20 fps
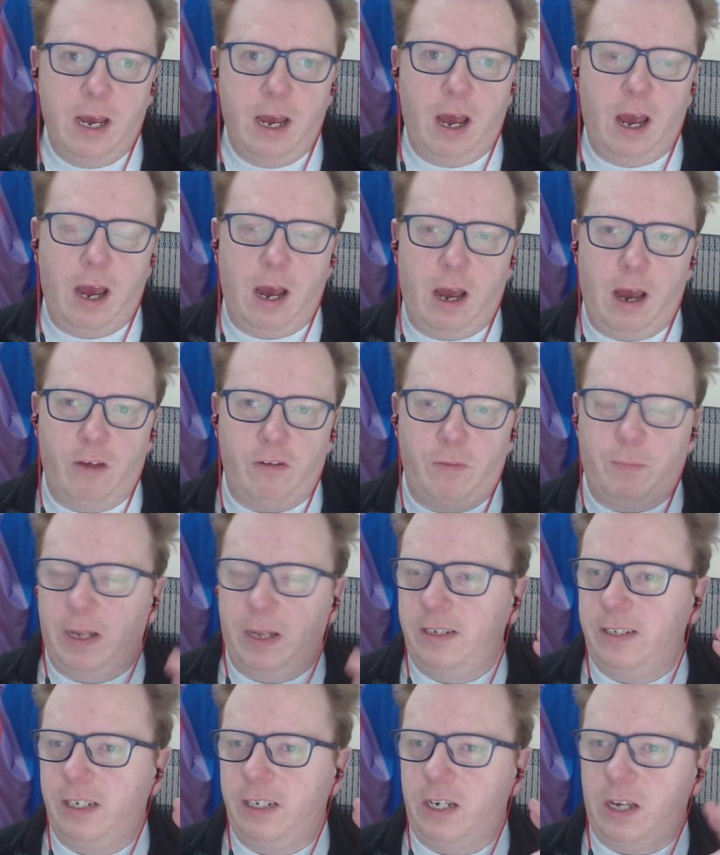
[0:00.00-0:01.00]
Uh,
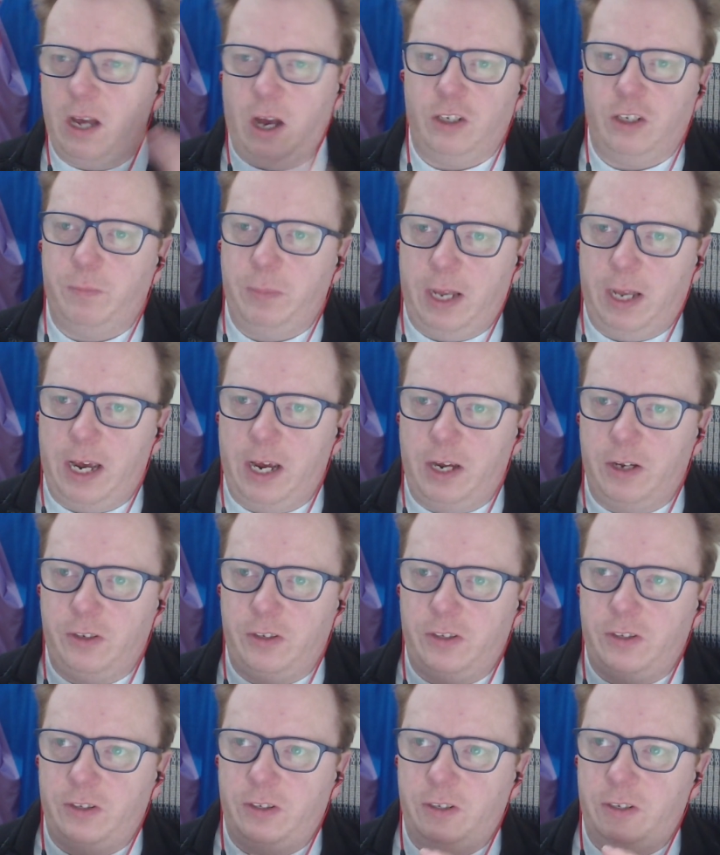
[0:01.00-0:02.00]
plenty of
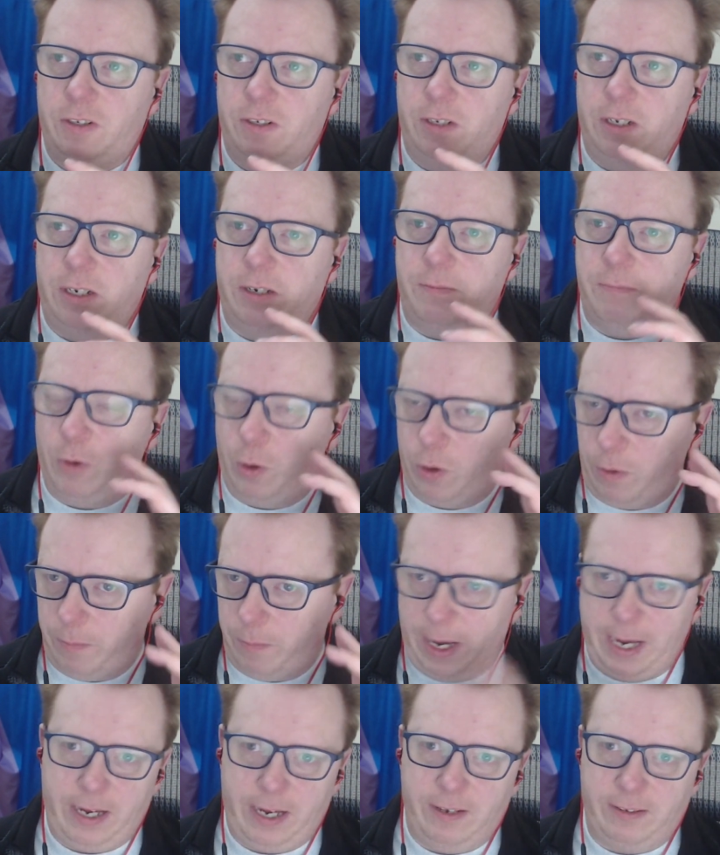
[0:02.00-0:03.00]
cosplayers and other
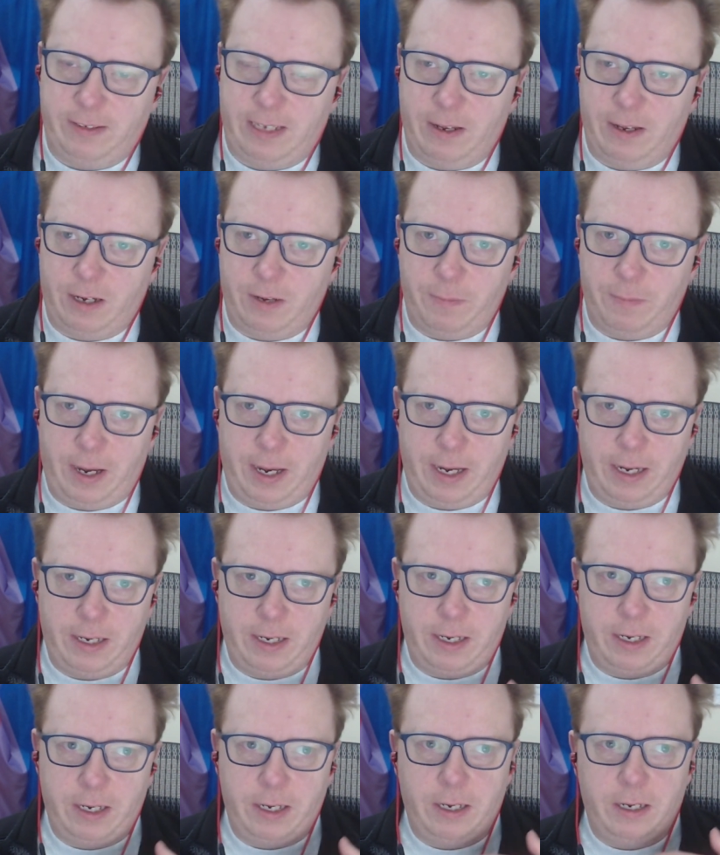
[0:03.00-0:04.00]
makers that can
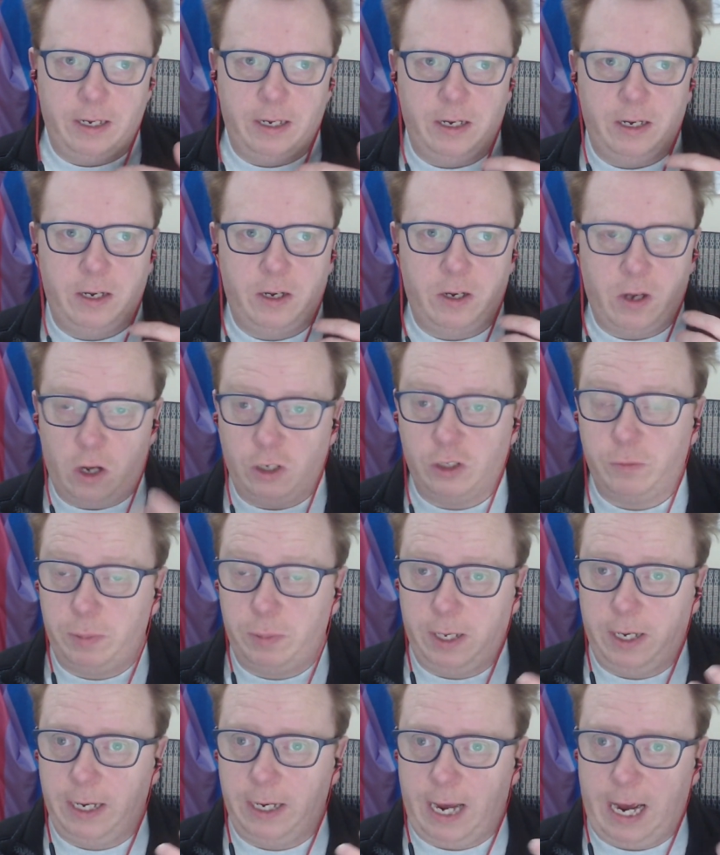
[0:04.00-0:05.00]
make
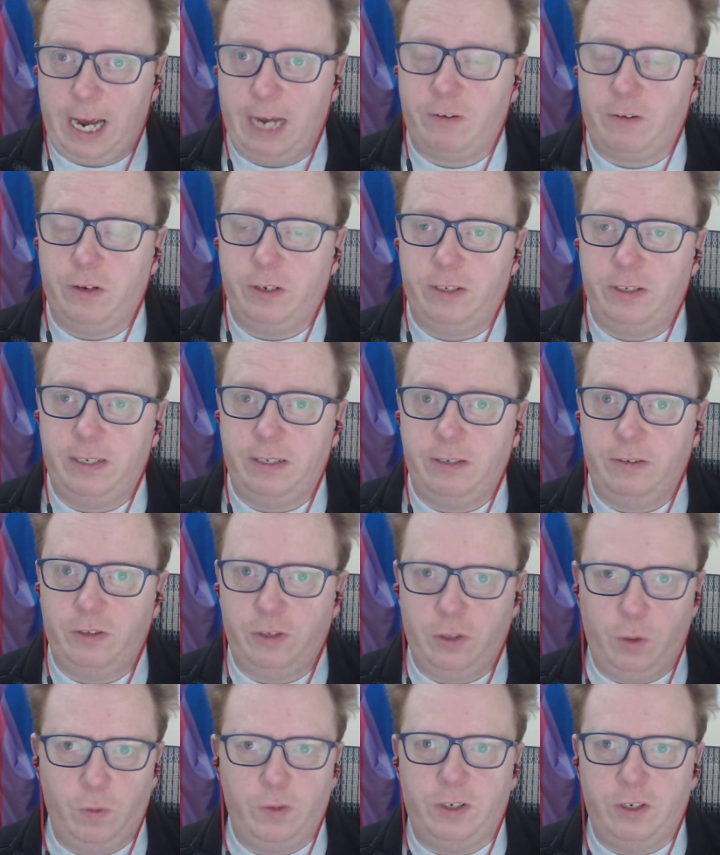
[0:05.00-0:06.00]
cosplay accurate
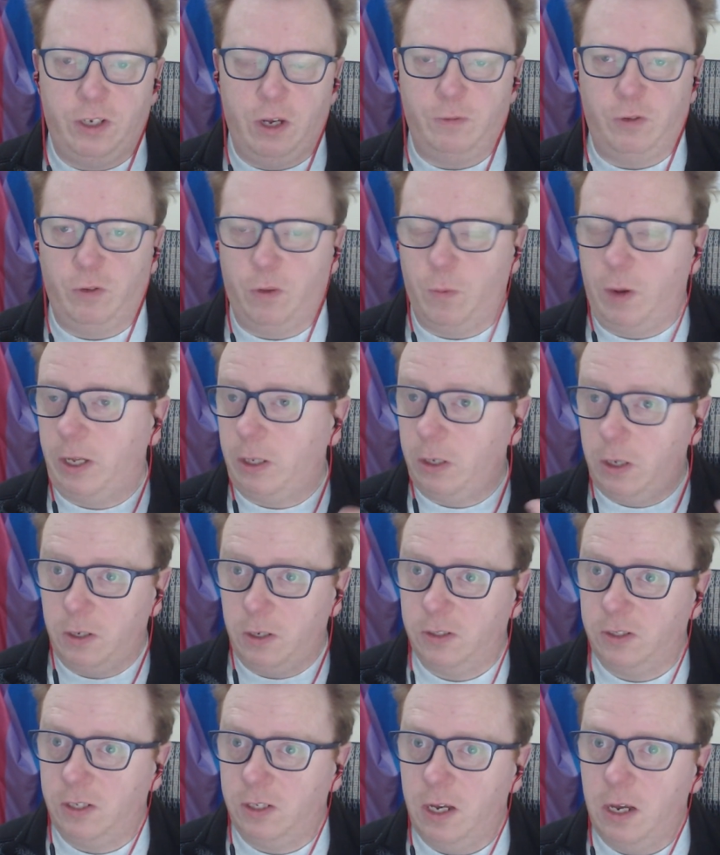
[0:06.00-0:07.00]
suits in terms of the way it
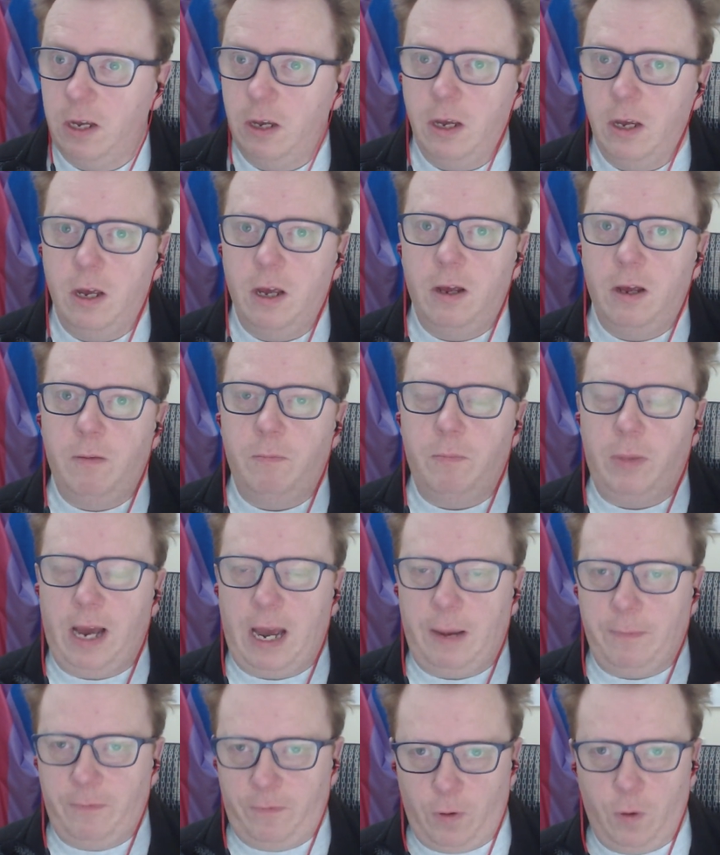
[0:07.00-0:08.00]
looks, but
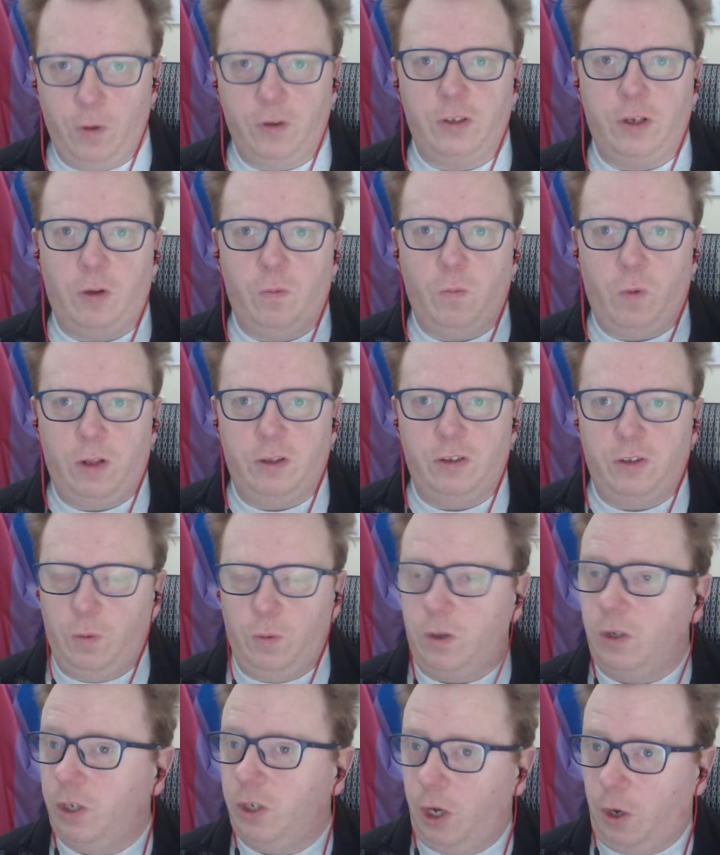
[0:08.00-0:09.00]
I'm focusing on what the suit
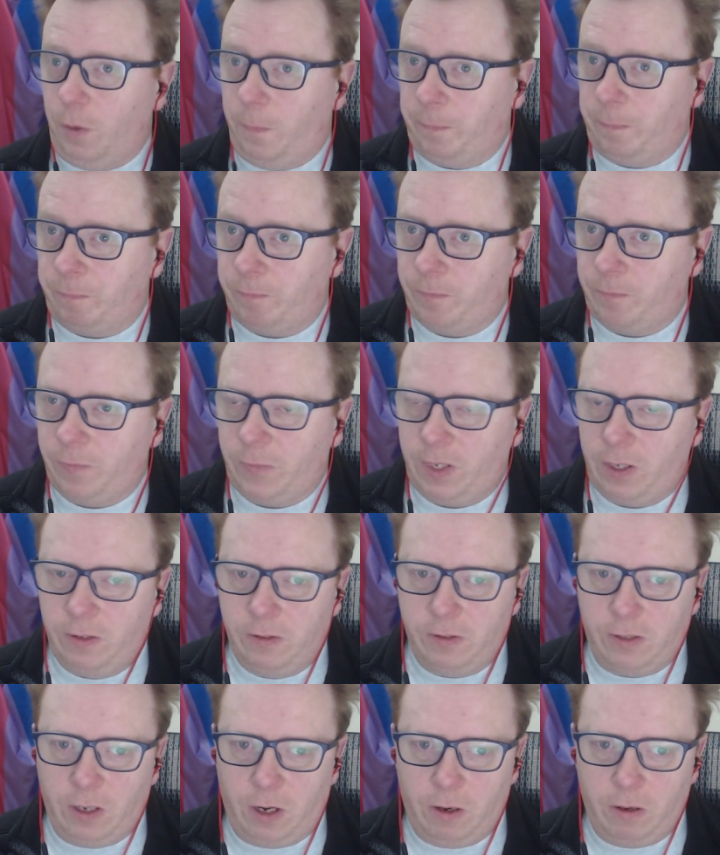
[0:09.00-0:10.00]
can do.
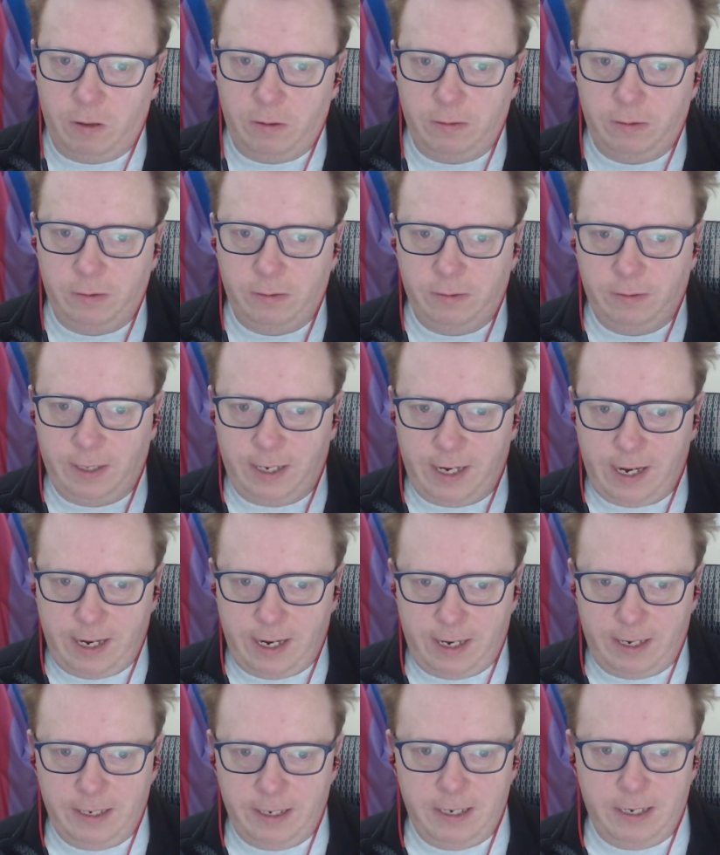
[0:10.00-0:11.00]
So, uh,